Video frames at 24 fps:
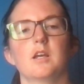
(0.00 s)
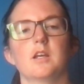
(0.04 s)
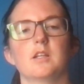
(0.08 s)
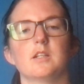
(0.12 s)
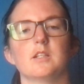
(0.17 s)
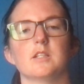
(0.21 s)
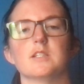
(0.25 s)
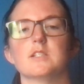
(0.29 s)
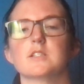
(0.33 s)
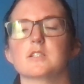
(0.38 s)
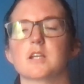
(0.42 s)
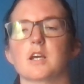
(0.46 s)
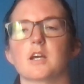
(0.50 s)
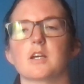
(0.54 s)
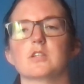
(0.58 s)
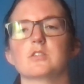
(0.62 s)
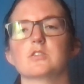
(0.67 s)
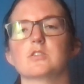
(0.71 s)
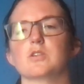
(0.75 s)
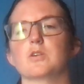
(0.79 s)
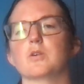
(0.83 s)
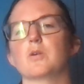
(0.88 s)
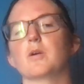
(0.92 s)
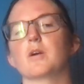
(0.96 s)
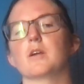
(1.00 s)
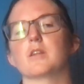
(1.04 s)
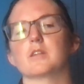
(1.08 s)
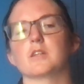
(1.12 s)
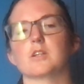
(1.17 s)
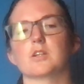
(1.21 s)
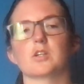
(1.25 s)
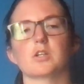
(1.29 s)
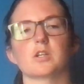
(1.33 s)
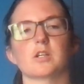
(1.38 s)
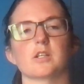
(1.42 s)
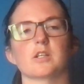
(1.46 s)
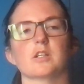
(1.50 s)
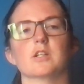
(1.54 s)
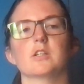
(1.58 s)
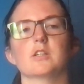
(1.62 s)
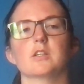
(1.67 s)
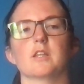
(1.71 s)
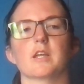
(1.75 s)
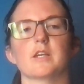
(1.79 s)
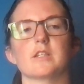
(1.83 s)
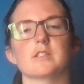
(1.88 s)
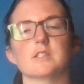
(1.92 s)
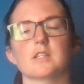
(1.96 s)
discuss who had the greater
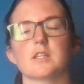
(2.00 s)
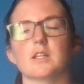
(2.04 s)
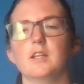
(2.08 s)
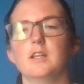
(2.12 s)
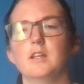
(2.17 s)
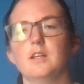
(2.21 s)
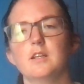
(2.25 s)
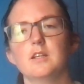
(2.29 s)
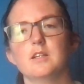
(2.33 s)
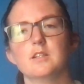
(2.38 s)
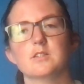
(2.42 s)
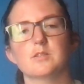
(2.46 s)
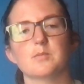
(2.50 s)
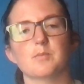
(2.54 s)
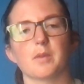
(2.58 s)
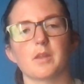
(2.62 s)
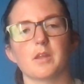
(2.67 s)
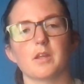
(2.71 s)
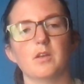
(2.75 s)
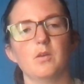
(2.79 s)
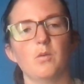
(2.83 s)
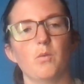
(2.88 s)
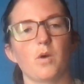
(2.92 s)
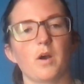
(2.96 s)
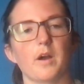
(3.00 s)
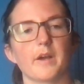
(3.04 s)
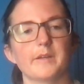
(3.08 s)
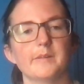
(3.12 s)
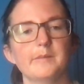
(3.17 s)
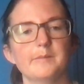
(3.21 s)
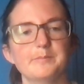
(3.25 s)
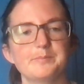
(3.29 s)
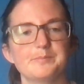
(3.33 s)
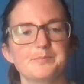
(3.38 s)
and less than and explain why.